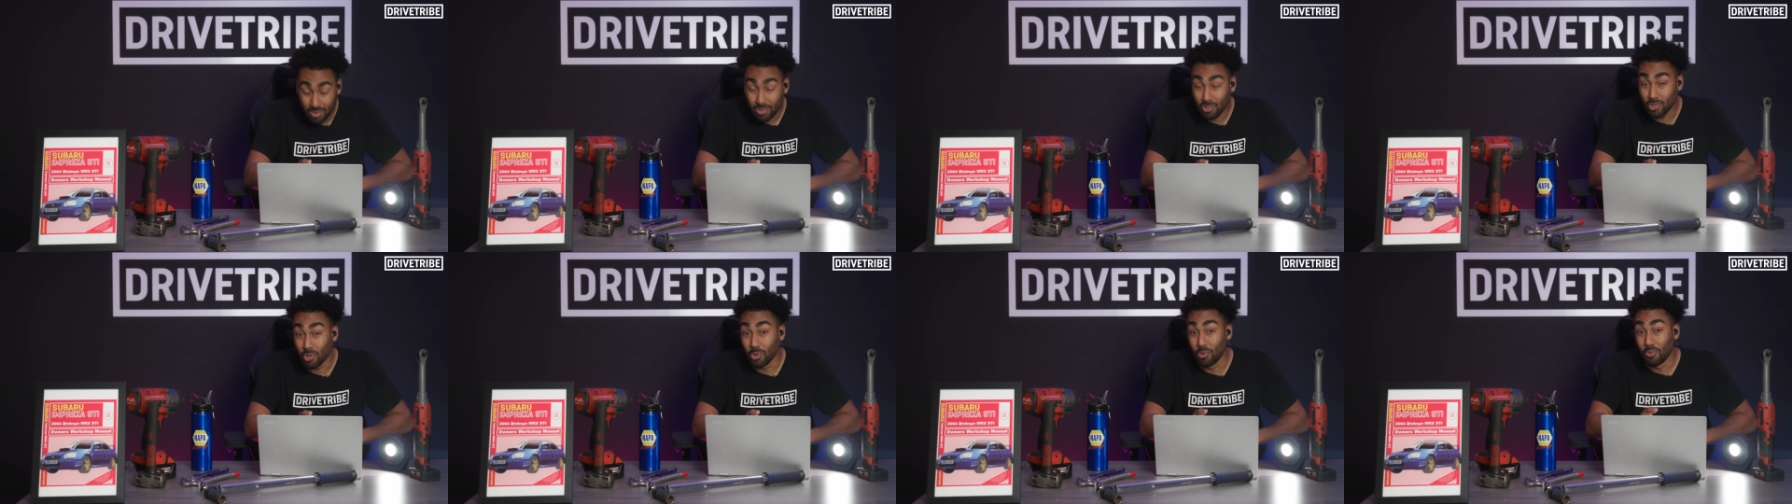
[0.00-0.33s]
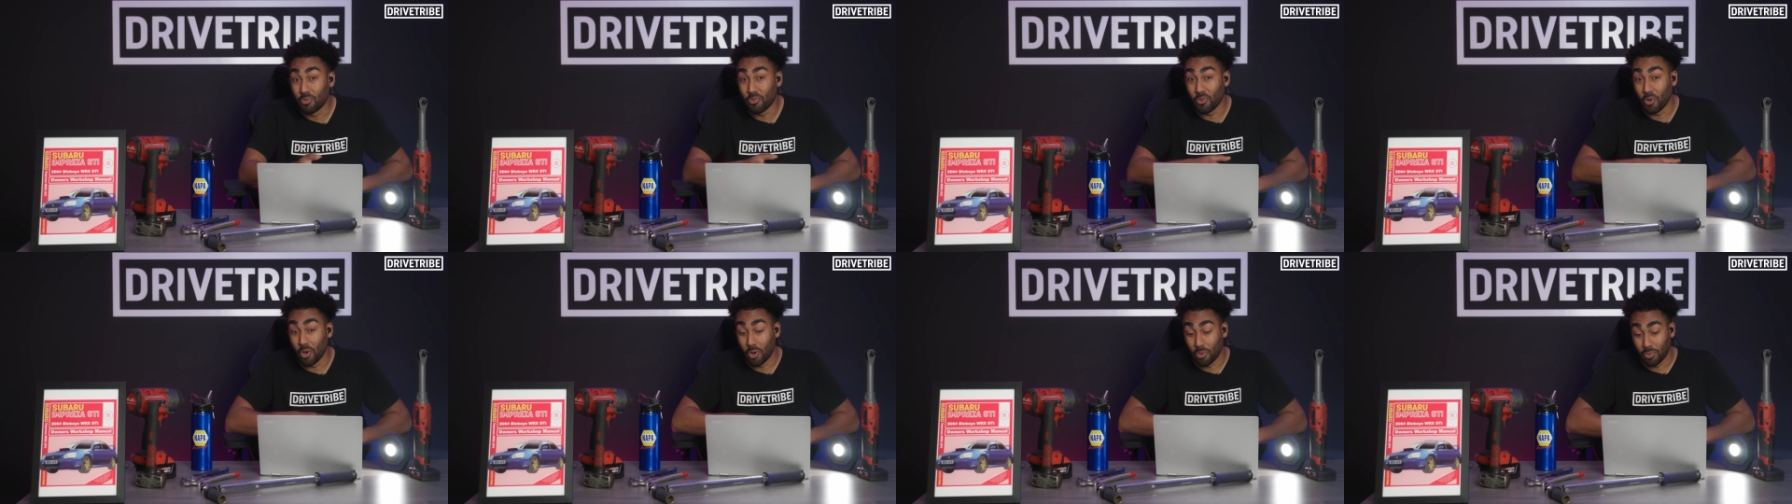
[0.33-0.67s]
2
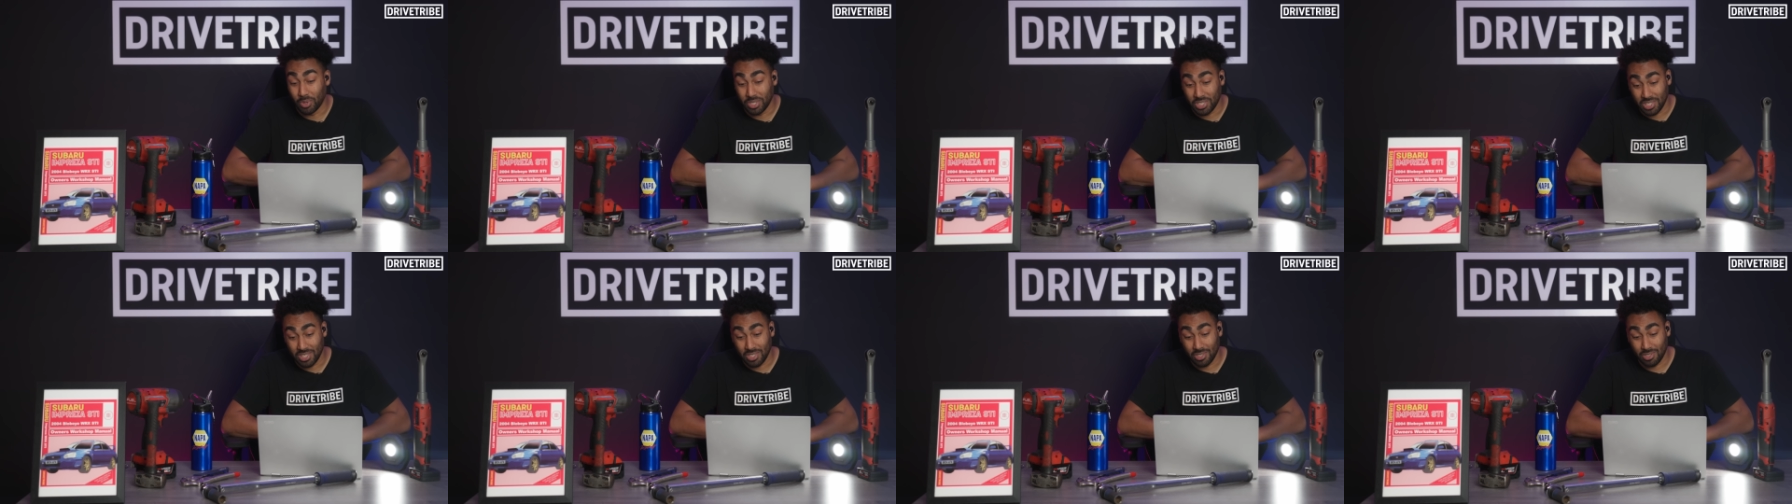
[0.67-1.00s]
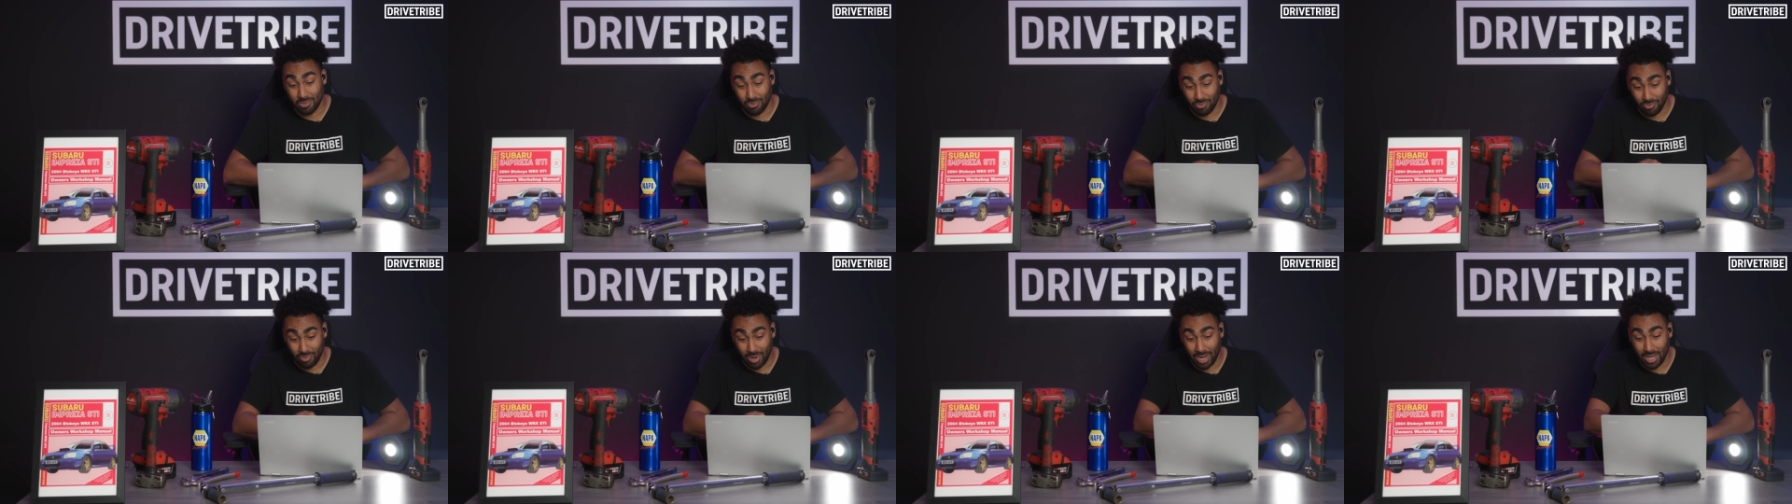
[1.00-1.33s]
foot, which
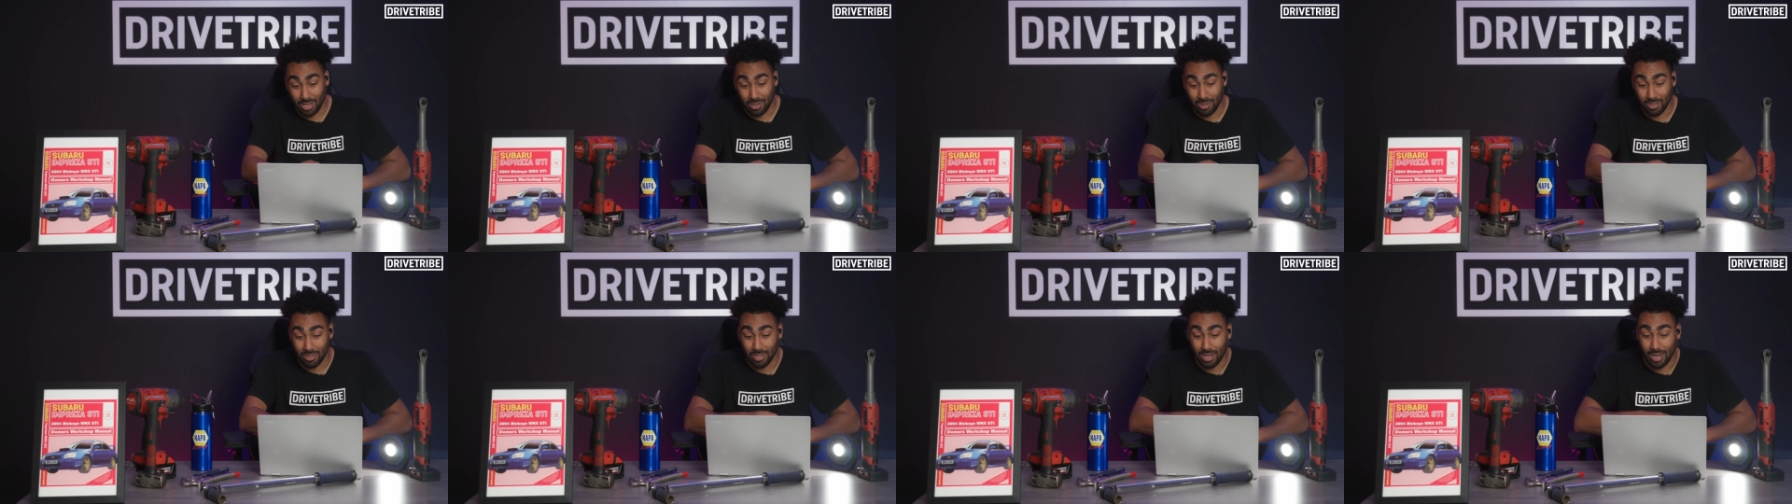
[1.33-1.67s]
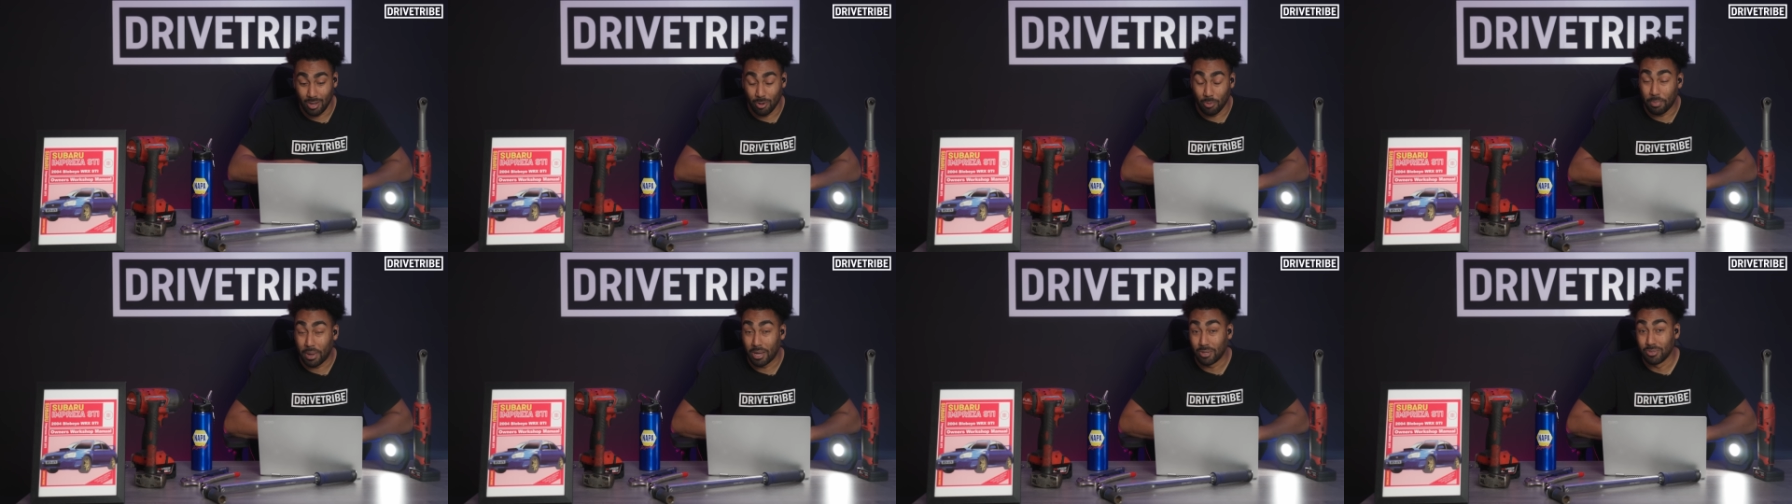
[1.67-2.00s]
is written on the
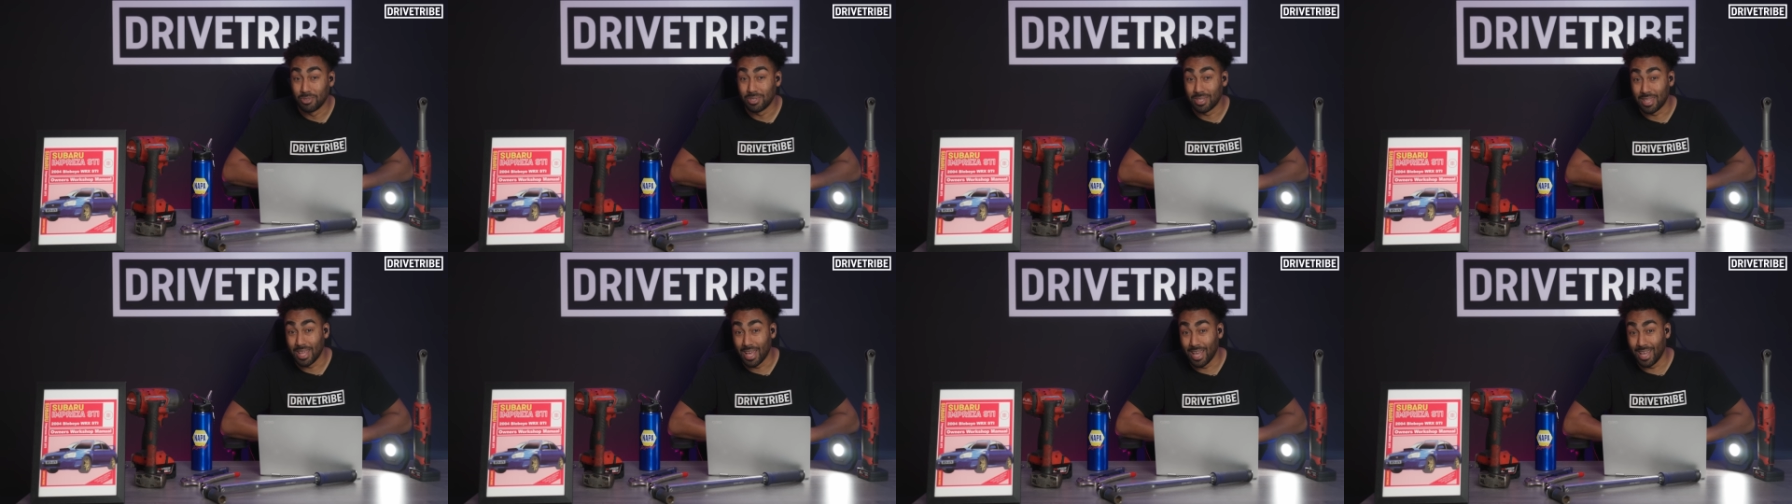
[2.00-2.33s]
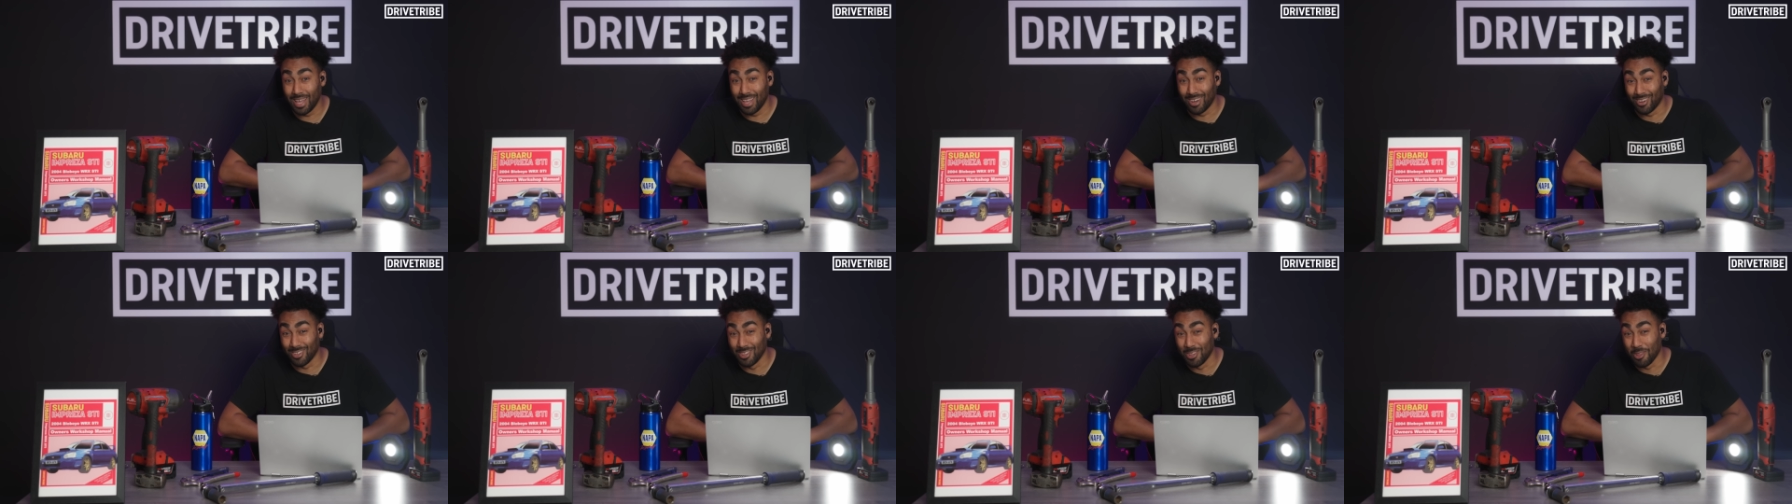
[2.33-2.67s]
little post there
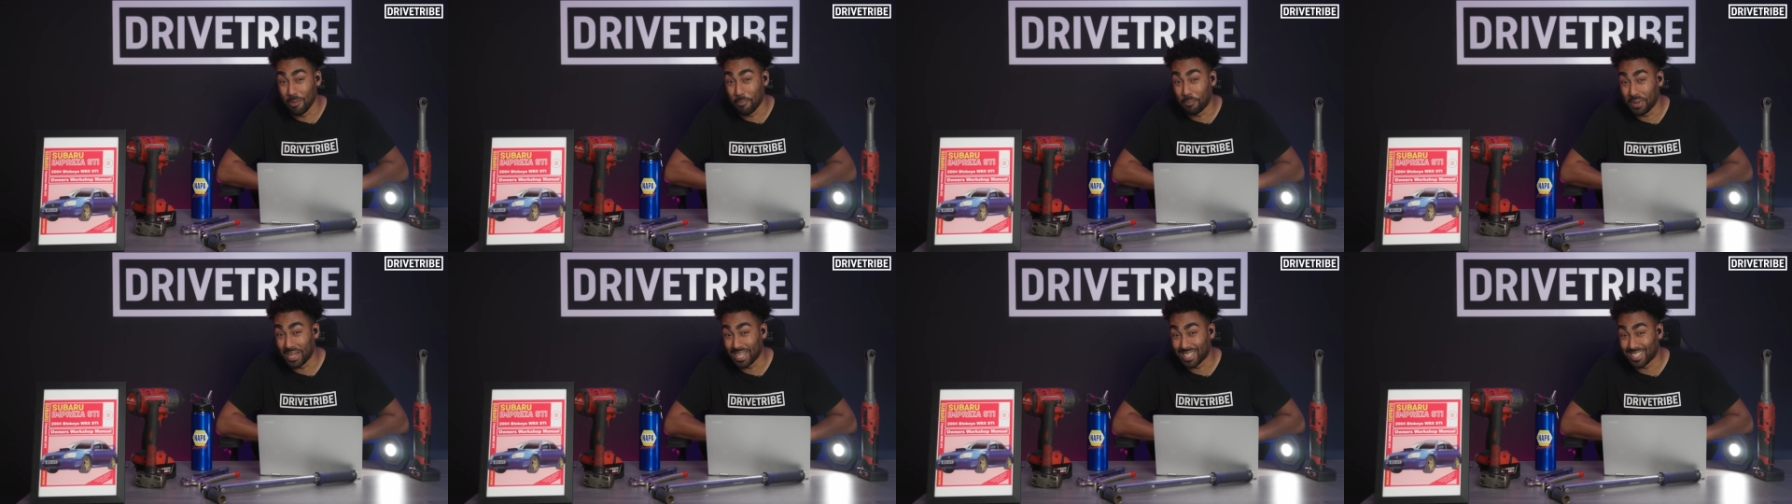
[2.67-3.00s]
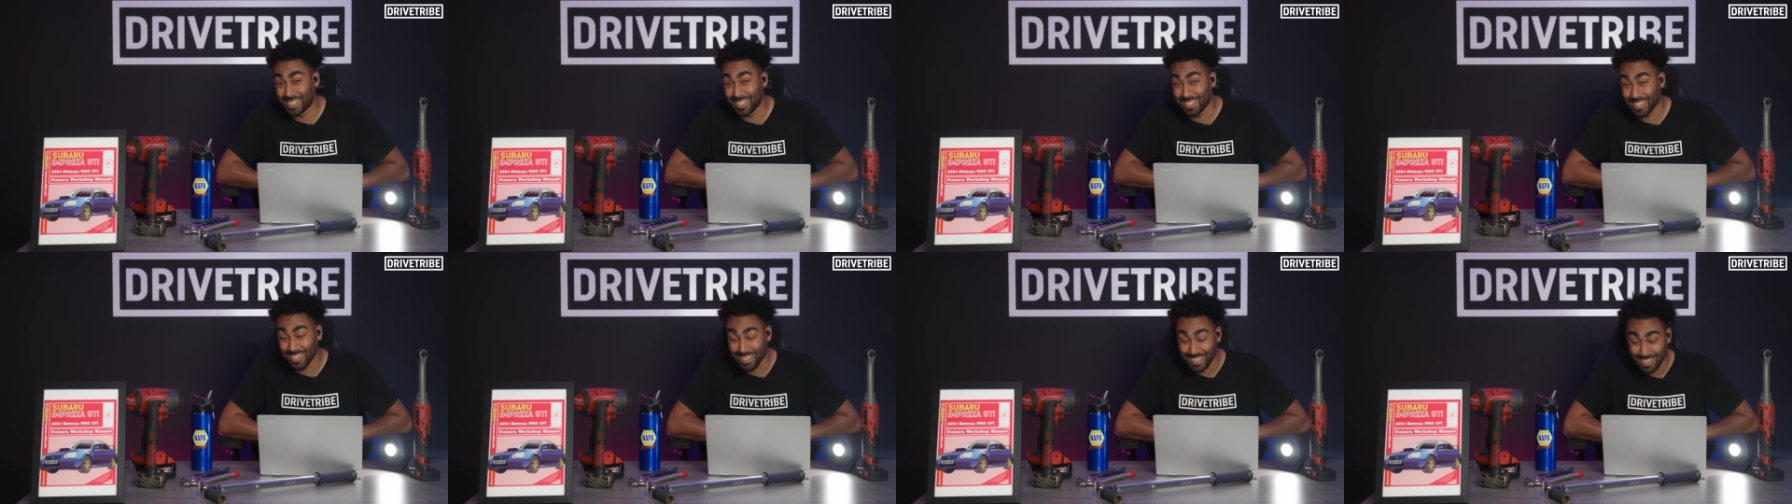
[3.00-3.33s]
on the
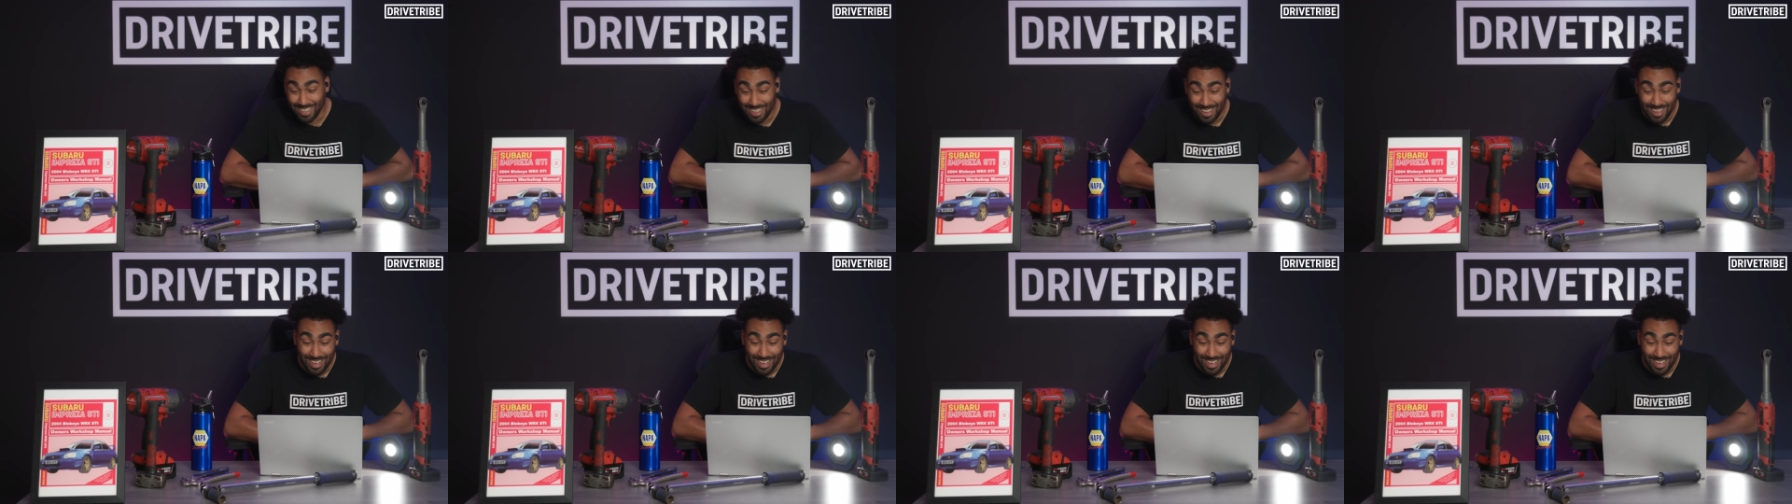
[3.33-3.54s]
picture.